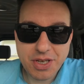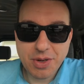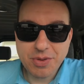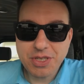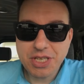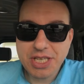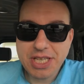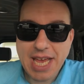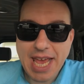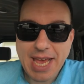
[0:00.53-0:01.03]
So
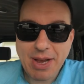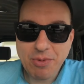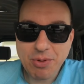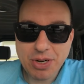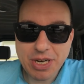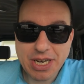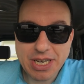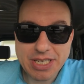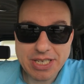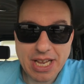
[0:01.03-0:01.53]
today
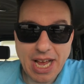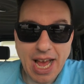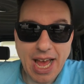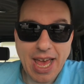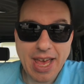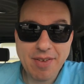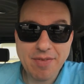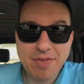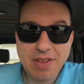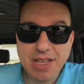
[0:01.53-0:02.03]
we're going to
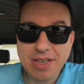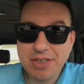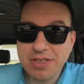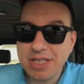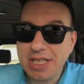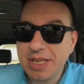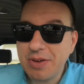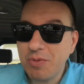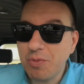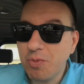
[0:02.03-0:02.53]
dive
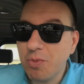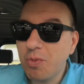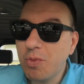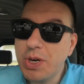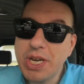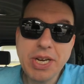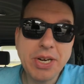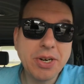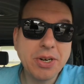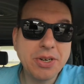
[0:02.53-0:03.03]
into the
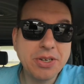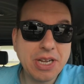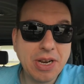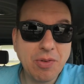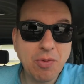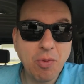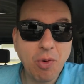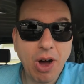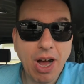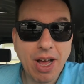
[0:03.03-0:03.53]
weird
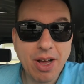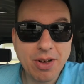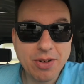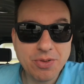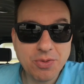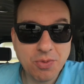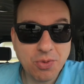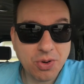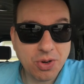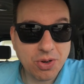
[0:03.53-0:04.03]
and
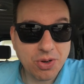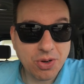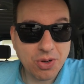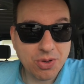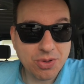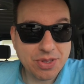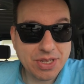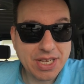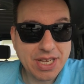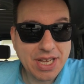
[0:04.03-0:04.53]
wild
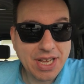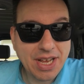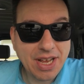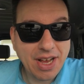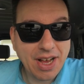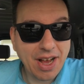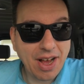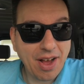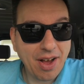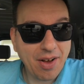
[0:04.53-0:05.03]
world
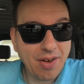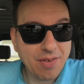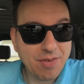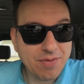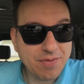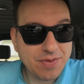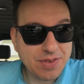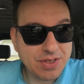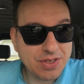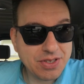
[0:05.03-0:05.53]

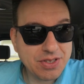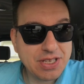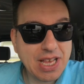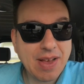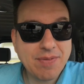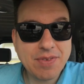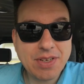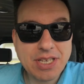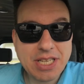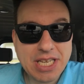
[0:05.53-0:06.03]
of
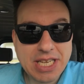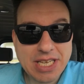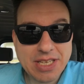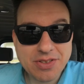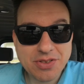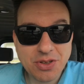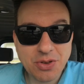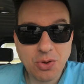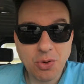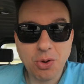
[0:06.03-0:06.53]

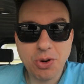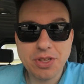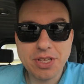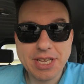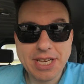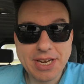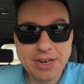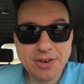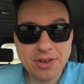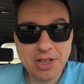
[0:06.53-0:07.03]
70s North
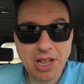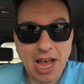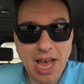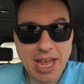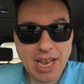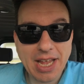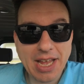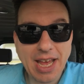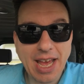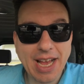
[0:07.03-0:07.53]

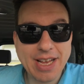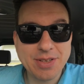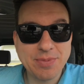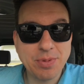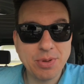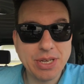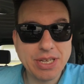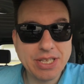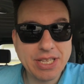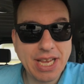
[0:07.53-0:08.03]
Carolina
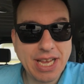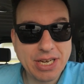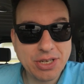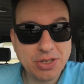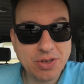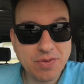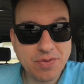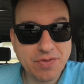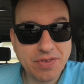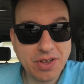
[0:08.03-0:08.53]

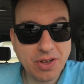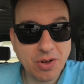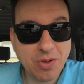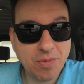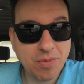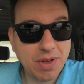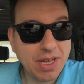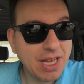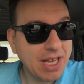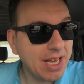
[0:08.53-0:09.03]
exploitation
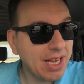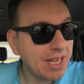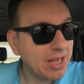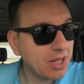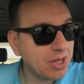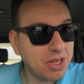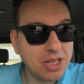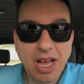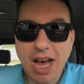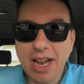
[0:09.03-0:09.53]
film.
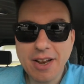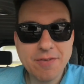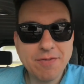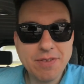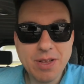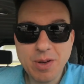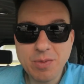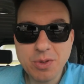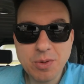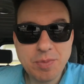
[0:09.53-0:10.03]
A lot of
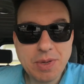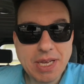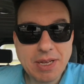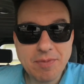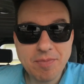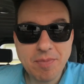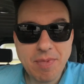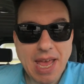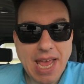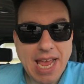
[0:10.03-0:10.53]
films
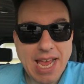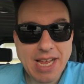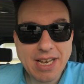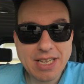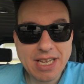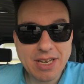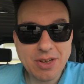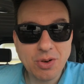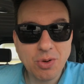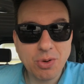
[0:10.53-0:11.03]
being
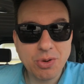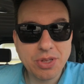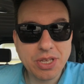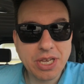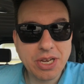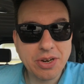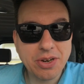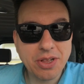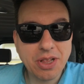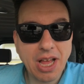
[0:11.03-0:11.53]
made in North
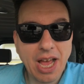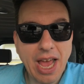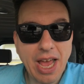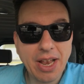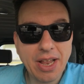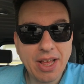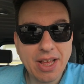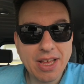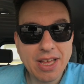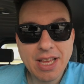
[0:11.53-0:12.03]

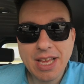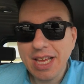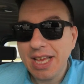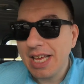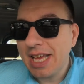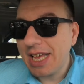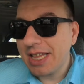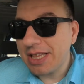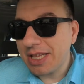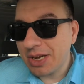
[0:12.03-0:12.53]
Carolina
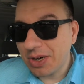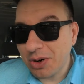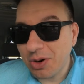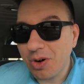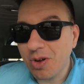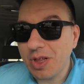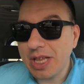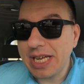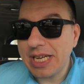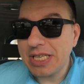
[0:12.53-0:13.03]
in the
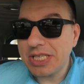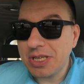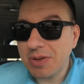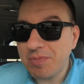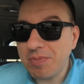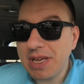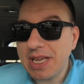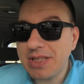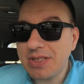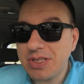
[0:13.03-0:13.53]
early to
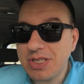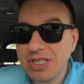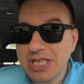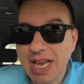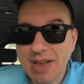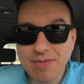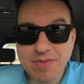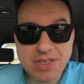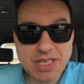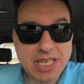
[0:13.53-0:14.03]
mid
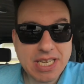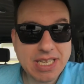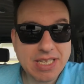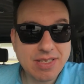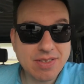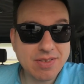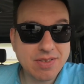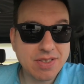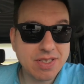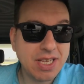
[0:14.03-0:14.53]

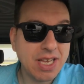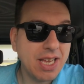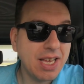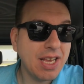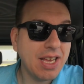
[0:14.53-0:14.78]
70s.